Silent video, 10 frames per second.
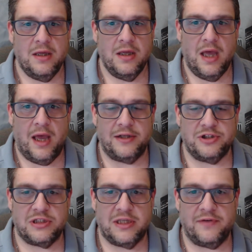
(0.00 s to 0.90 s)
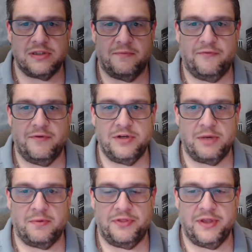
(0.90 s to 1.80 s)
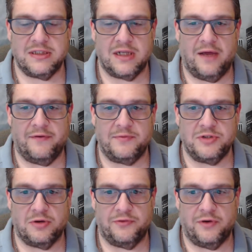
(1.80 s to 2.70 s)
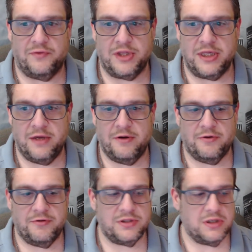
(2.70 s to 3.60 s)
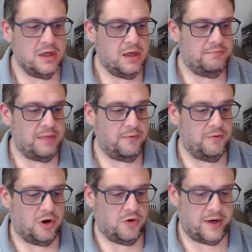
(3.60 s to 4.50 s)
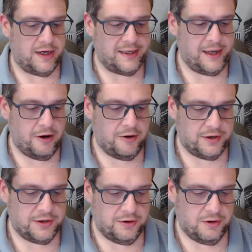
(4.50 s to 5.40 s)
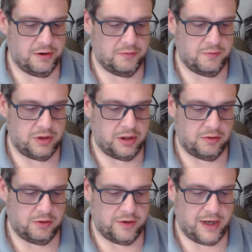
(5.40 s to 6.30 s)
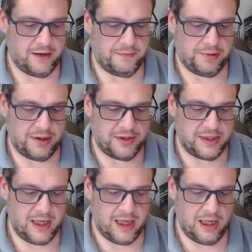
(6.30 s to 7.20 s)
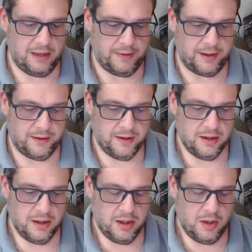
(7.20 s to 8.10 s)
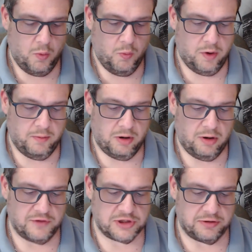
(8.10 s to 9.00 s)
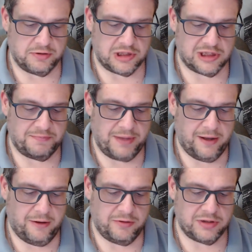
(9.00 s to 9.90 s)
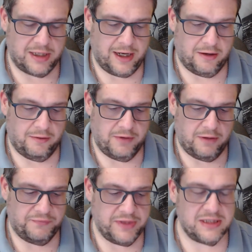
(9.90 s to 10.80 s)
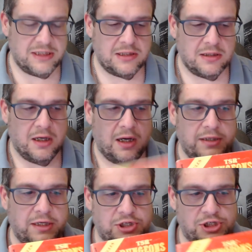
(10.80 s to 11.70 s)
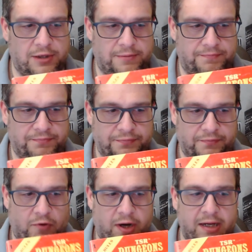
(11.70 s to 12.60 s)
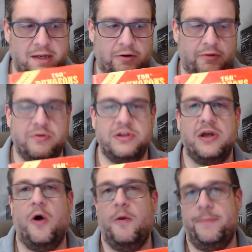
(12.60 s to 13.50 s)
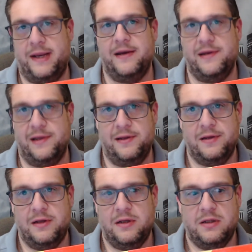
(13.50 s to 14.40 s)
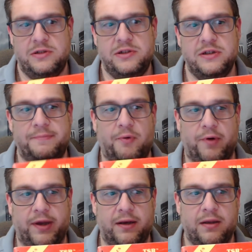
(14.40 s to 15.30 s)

and just give you some general things that I've observed over the years. Maybe we'll create a character, we'll, you know, learn how to play the game, and we'll go over certain spells and how to, you know, this edition right here was open-ended to the point